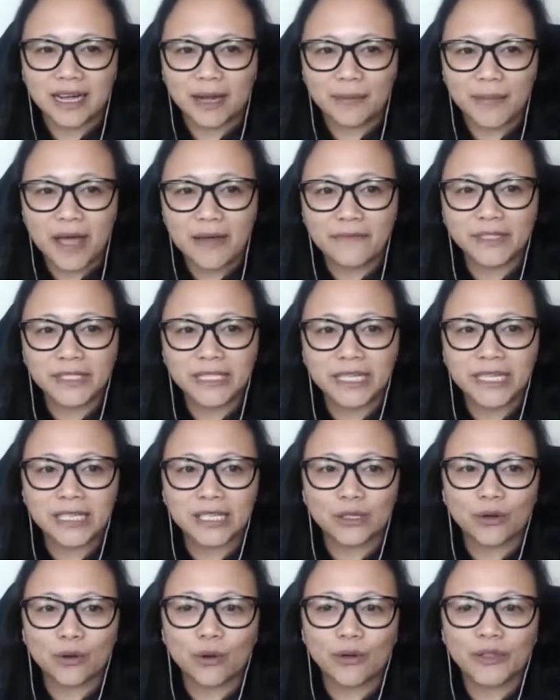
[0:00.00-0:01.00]
evidence,
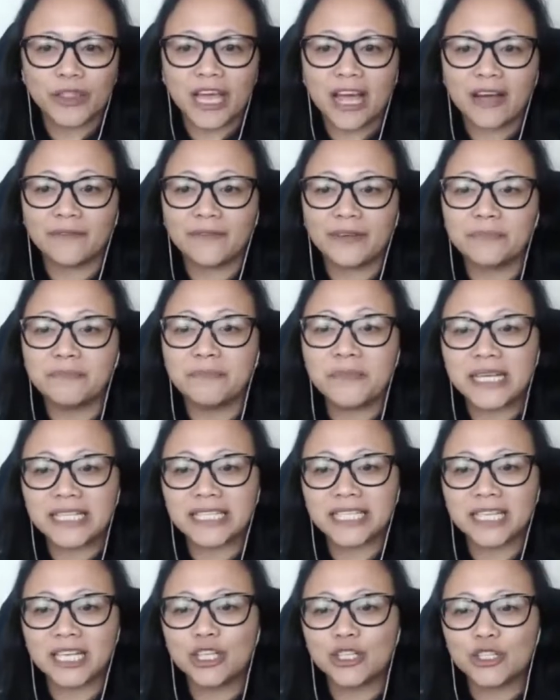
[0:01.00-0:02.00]
or they have
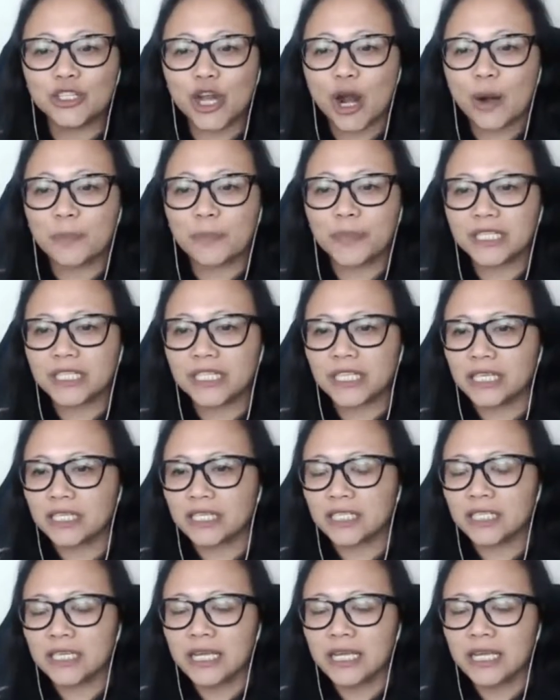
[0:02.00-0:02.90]
misinterpreted